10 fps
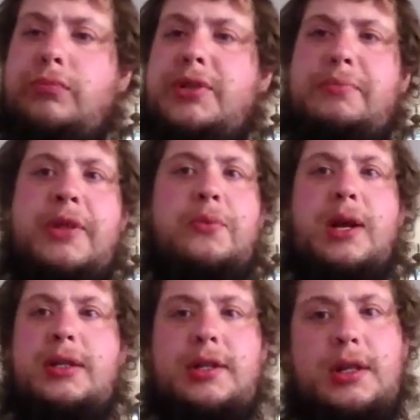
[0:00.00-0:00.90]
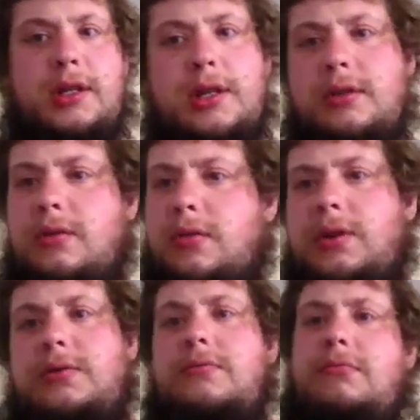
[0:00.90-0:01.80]
Smith & Wesson
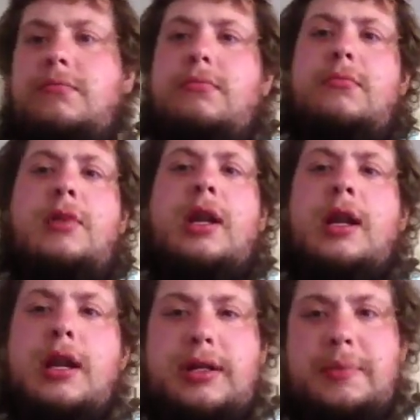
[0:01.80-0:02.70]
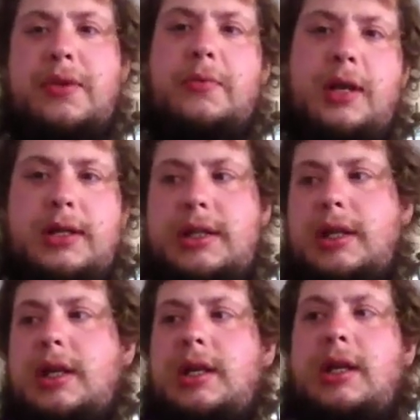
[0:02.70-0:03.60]
or a Smith &
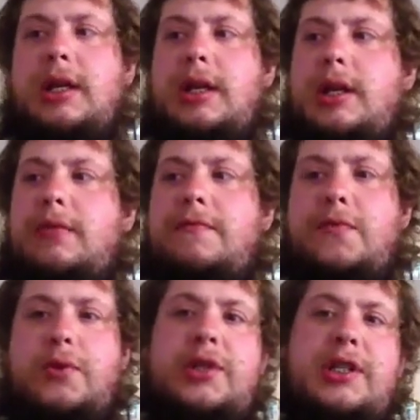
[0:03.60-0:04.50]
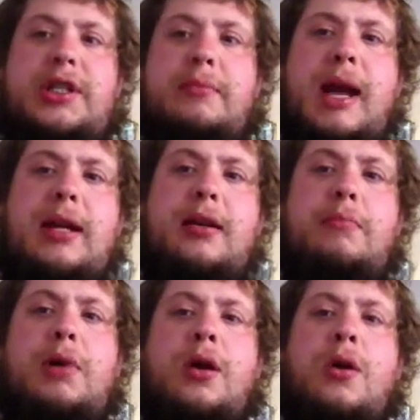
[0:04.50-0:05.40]
Wesson in 460
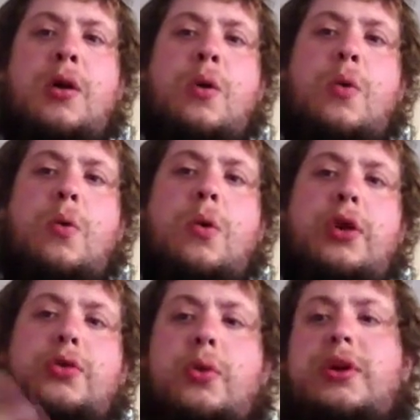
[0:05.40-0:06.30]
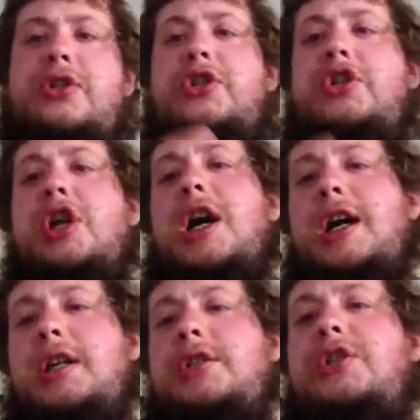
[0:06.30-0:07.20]
Magnum or a Taurus
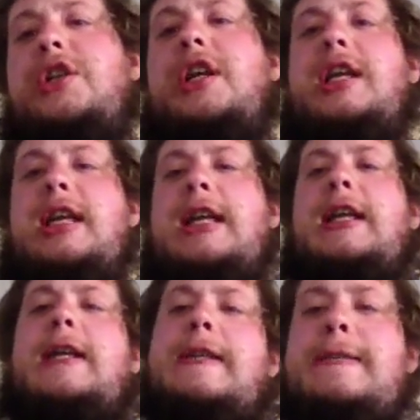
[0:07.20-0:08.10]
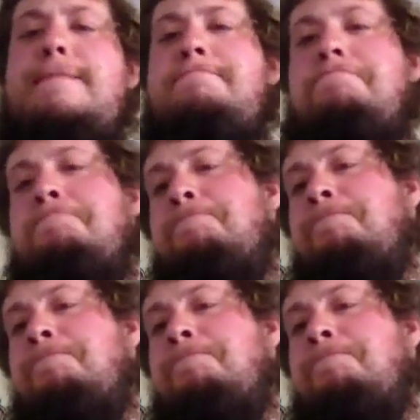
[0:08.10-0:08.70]
Judge in